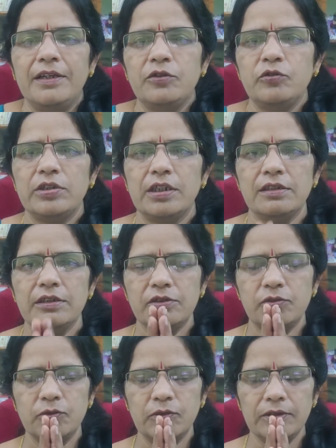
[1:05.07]
To such a
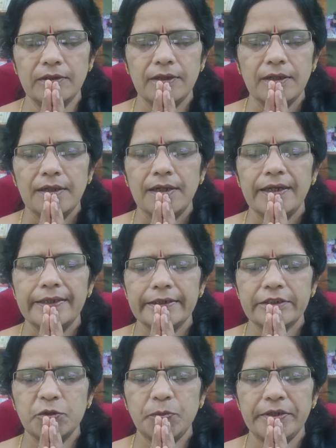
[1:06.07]
soul, I
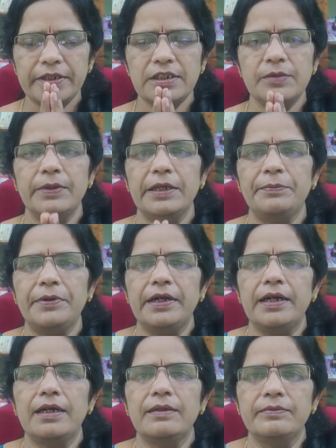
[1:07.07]
express my
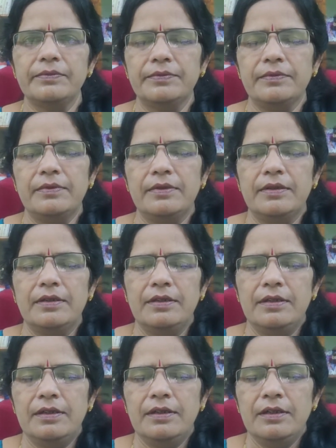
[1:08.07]
pranam.
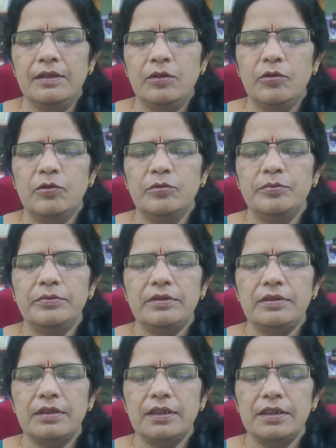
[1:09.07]
Om
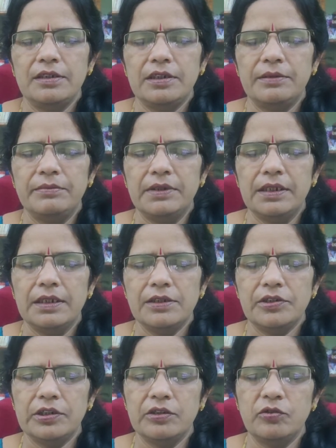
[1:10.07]
Sri Chinmaya
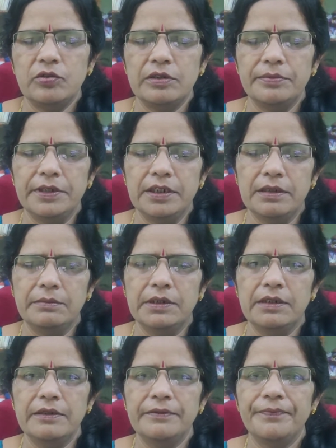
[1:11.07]
Sadgurave
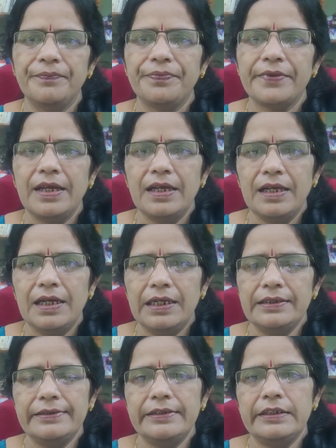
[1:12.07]
Namaha.
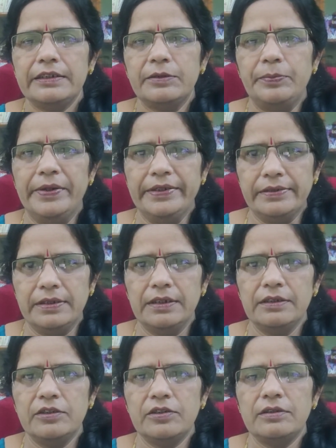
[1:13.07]
I seek
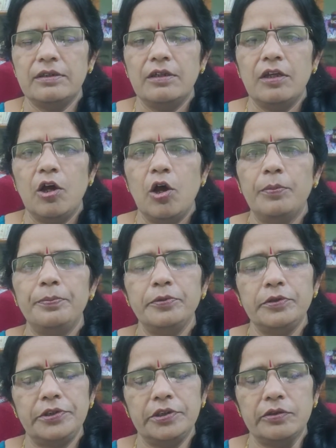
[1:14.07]
blessings of
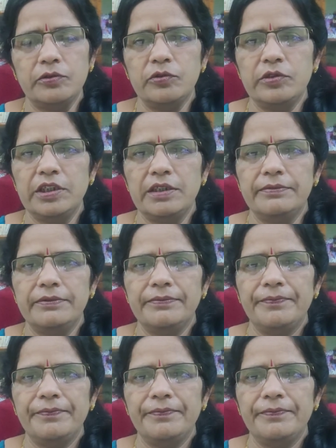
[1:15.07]
Pujya Gurudev